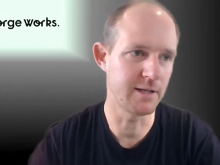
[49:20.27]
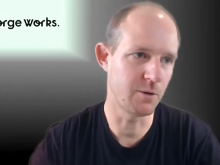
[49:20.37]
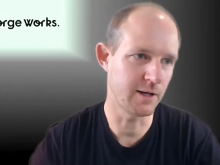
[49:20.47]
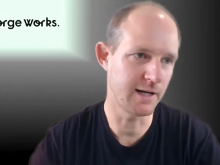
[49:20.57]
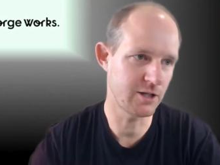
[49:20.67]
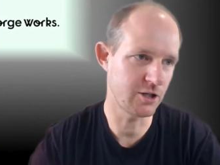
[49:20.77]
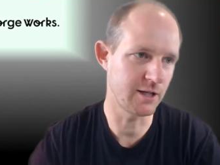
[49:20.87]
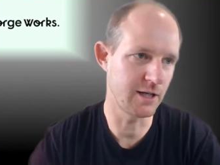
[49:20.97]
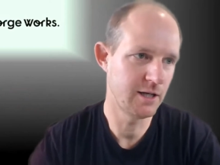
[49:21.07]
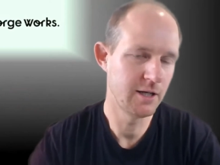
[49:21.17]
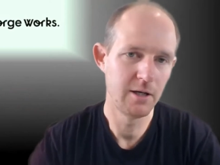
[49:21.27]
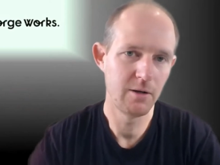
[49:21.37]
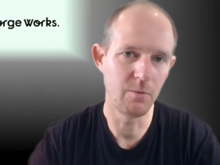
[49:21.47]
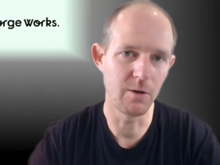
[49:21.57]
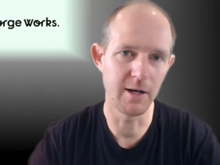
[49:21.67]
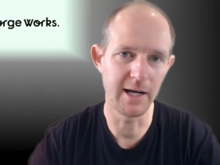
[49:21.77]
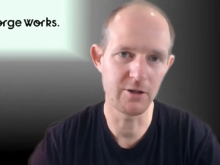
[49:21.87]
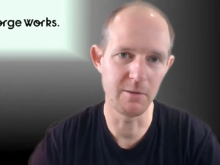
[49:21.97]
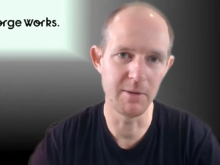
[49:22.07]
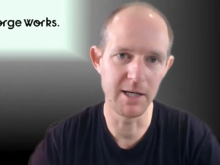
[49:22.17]
what it actually what it
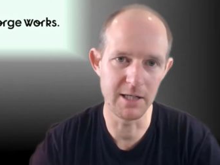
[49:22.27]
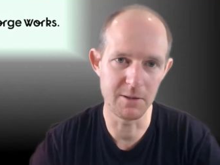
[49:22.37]
actually means.